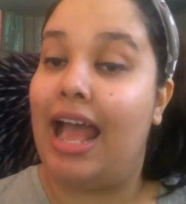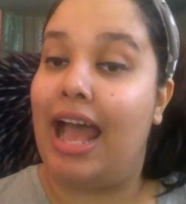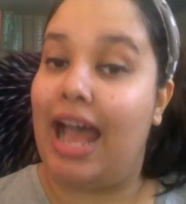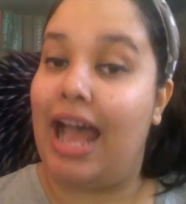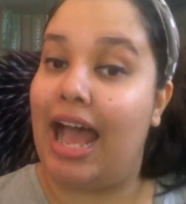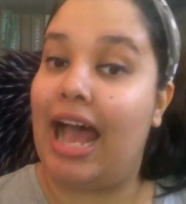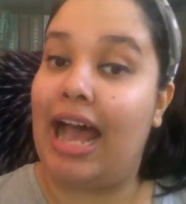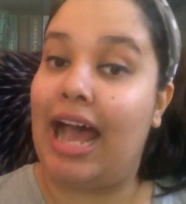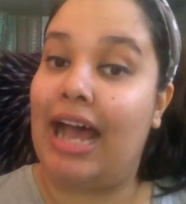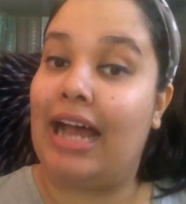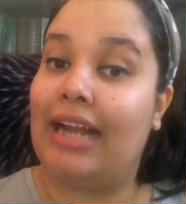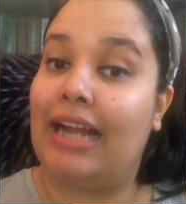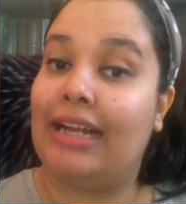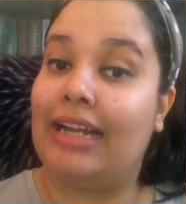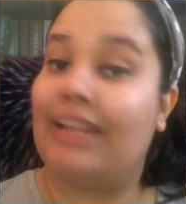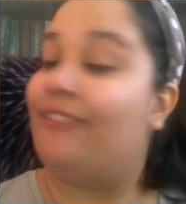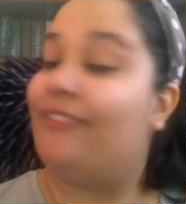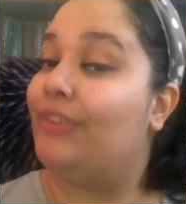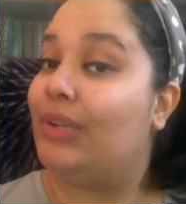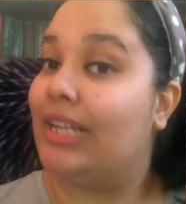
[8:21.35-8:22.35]
And
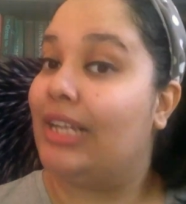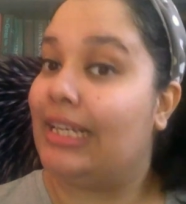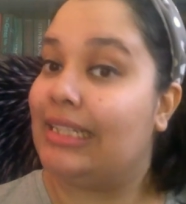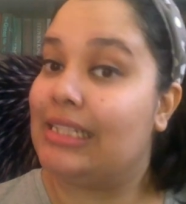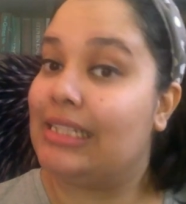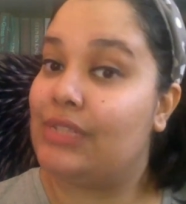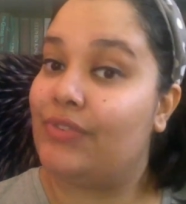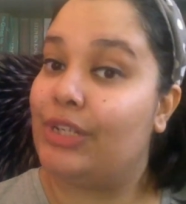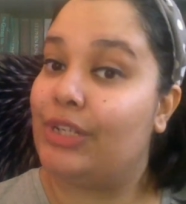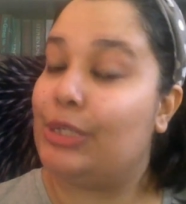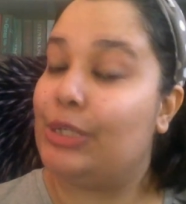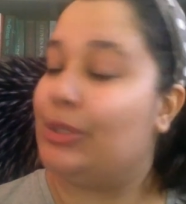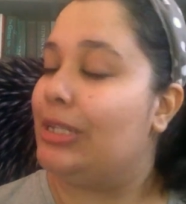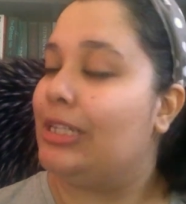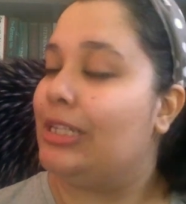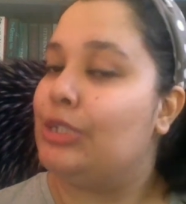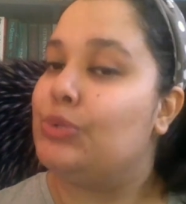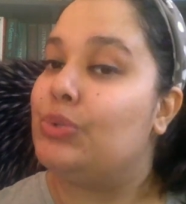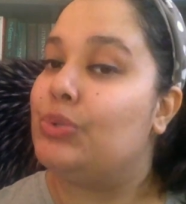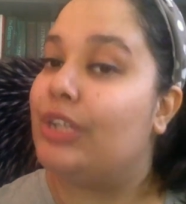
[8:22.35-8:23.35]
if you like this video,
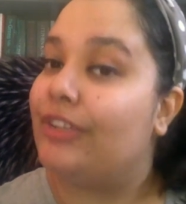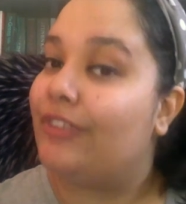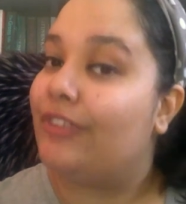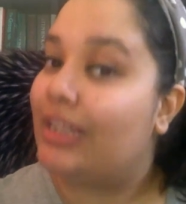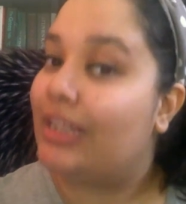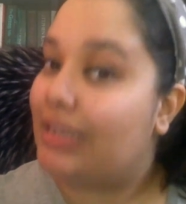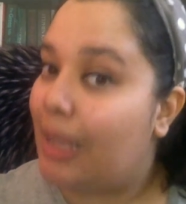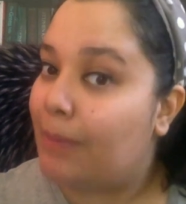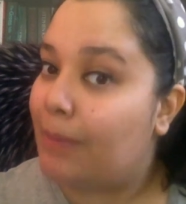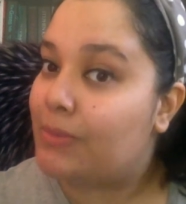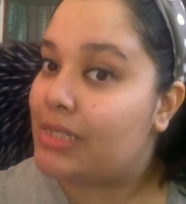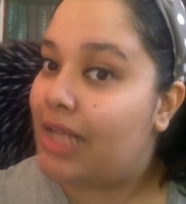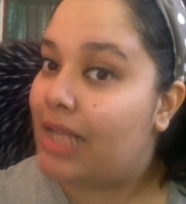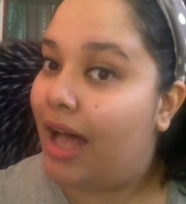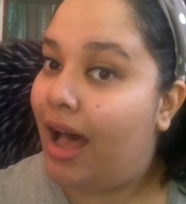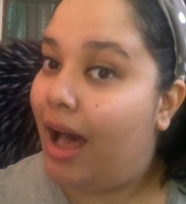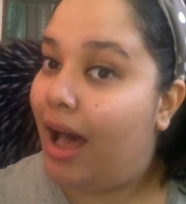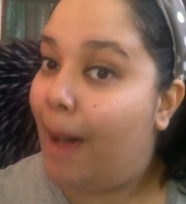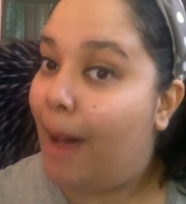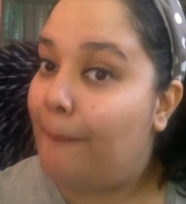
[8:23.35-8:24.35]
then do give a thumbs
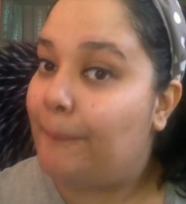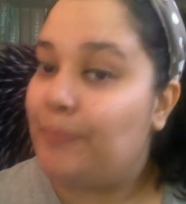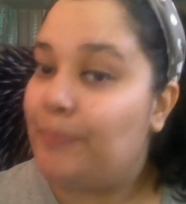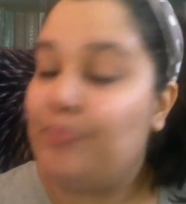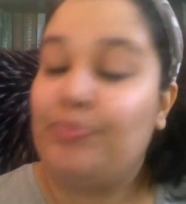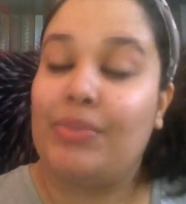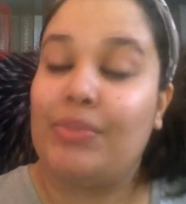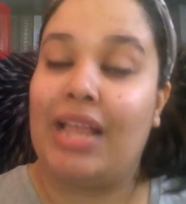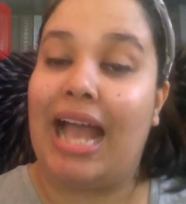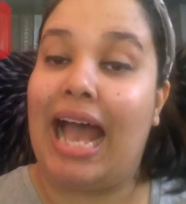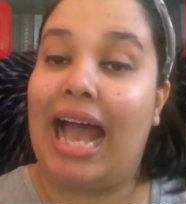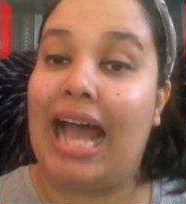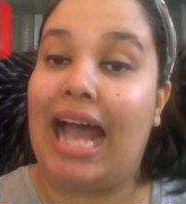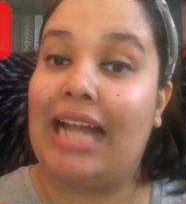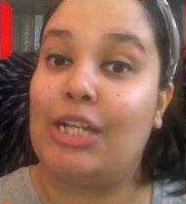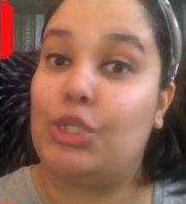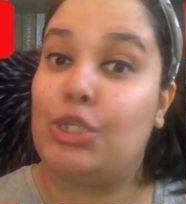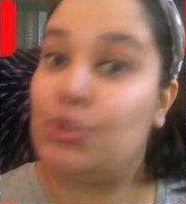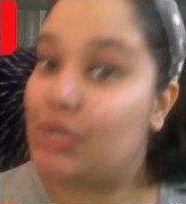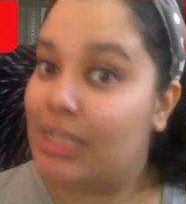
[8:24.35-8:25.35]
up
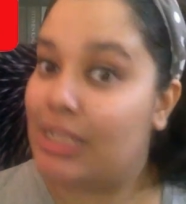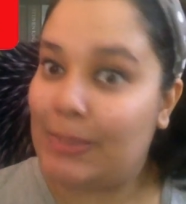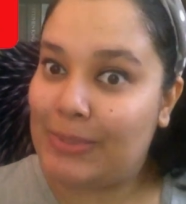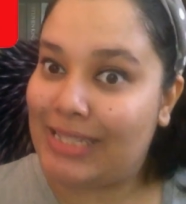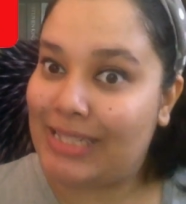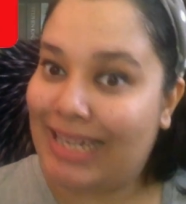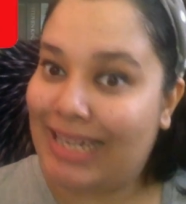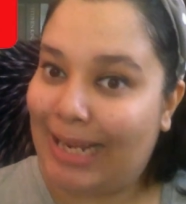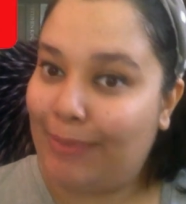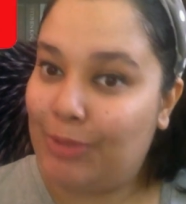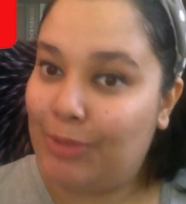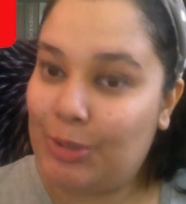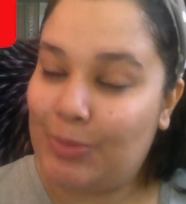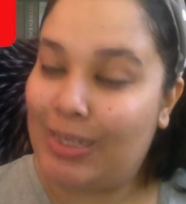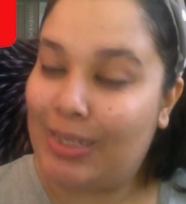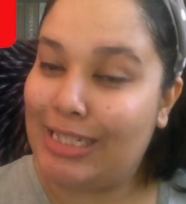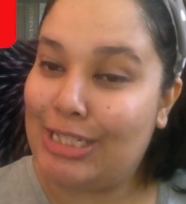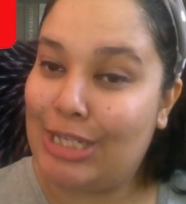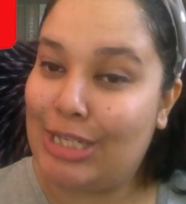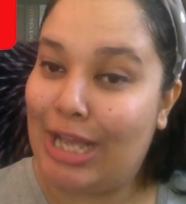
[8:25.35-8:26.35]
and do subscribe to
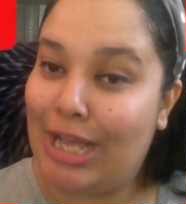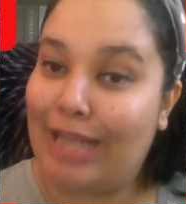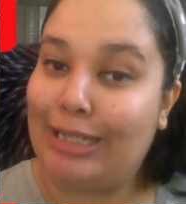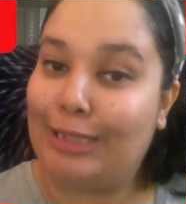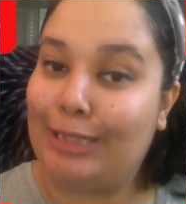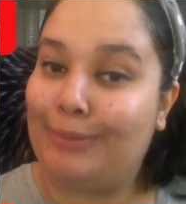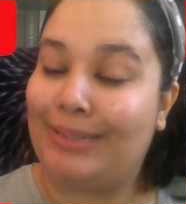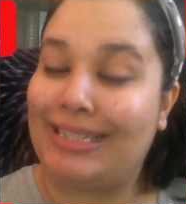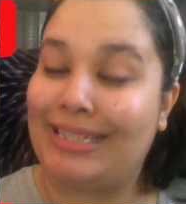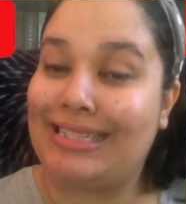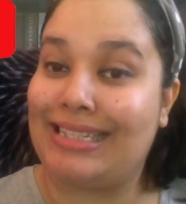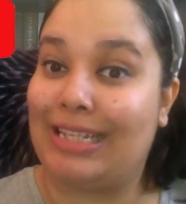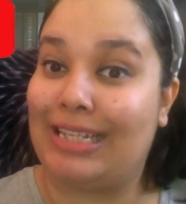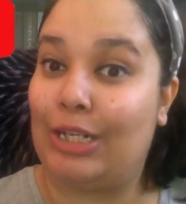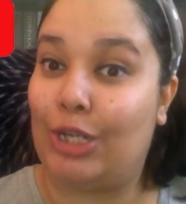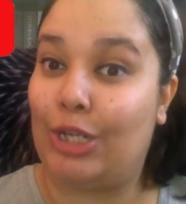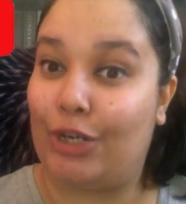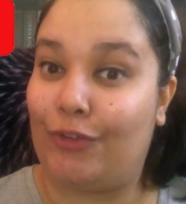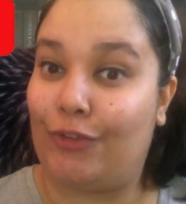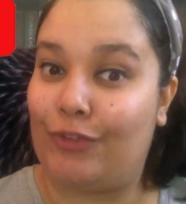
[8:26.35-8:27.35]
my channel, because a
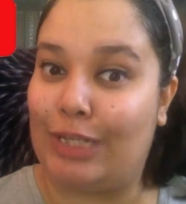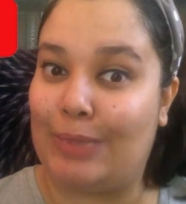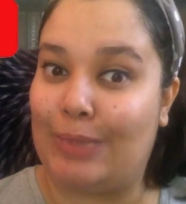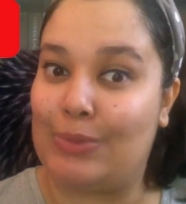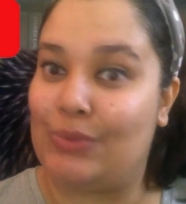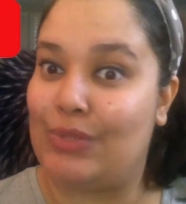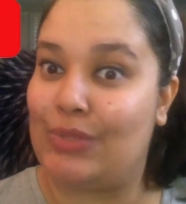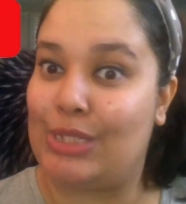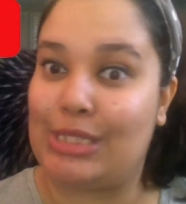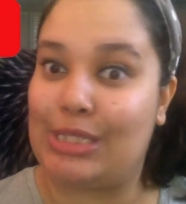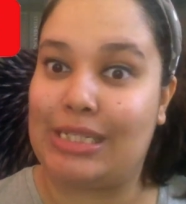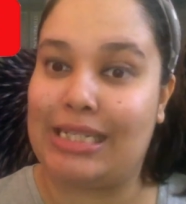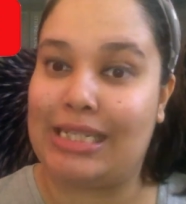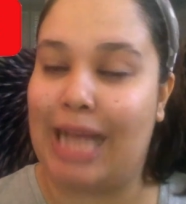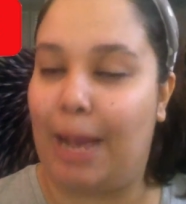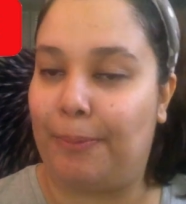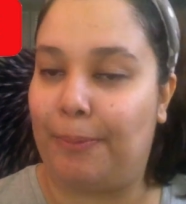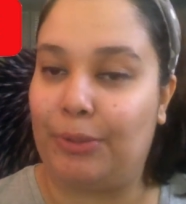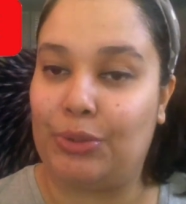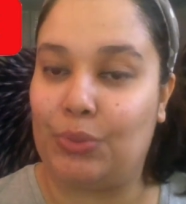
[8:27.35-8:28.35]
lot of times we just
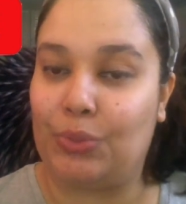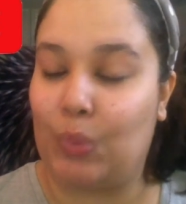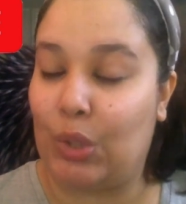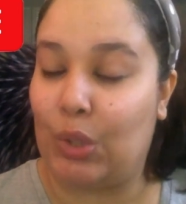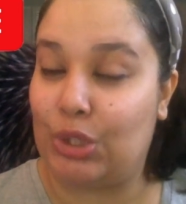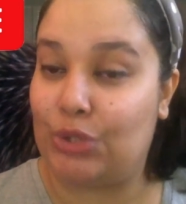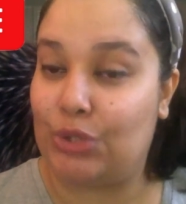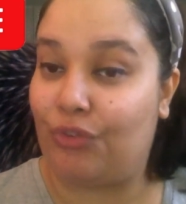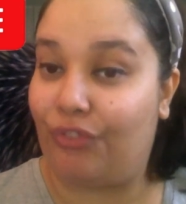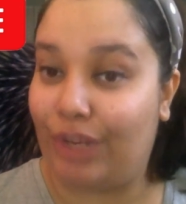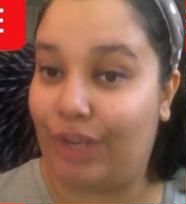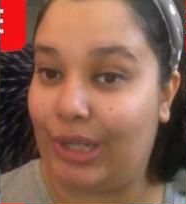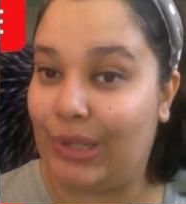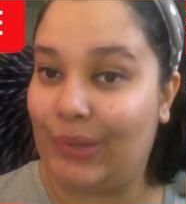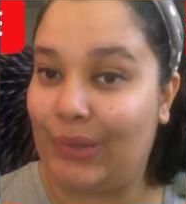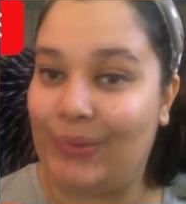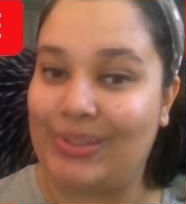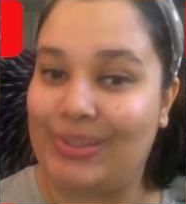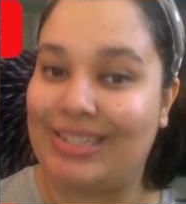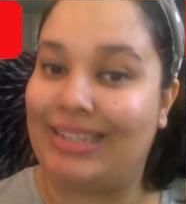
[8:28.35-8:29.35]
happen to watch
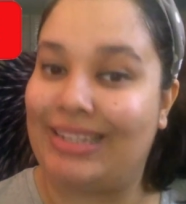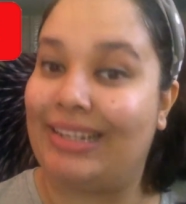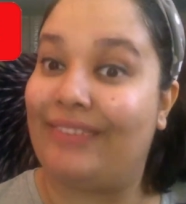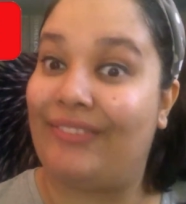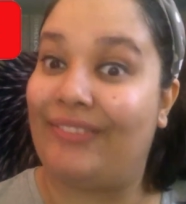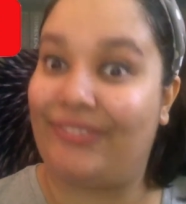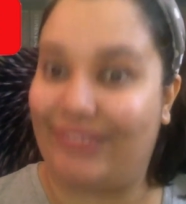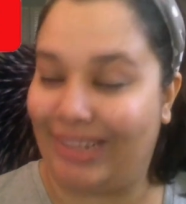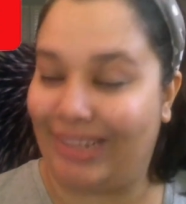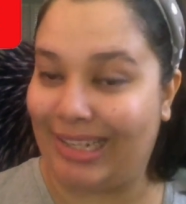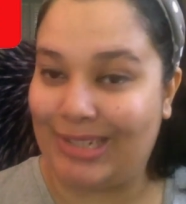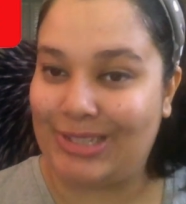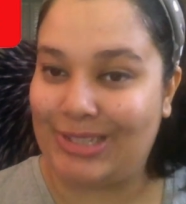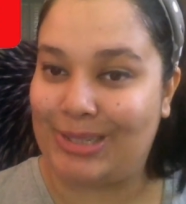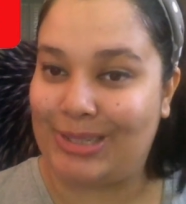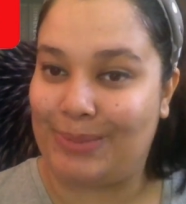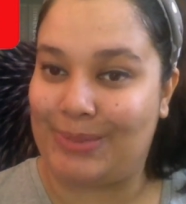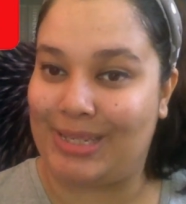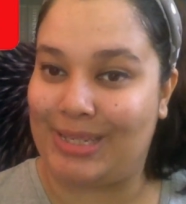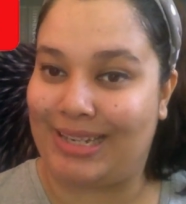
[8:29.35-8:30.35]
videos and then we forget to
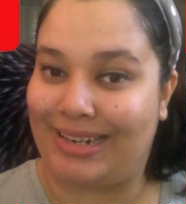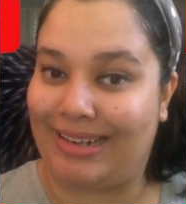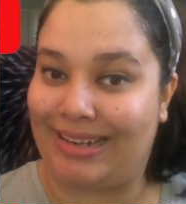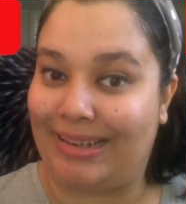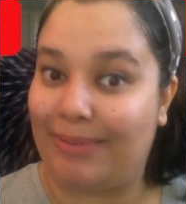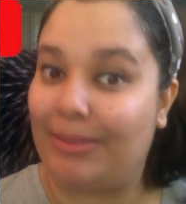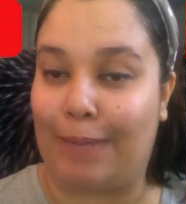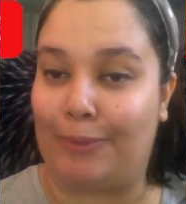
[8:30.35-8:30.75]
subscribe.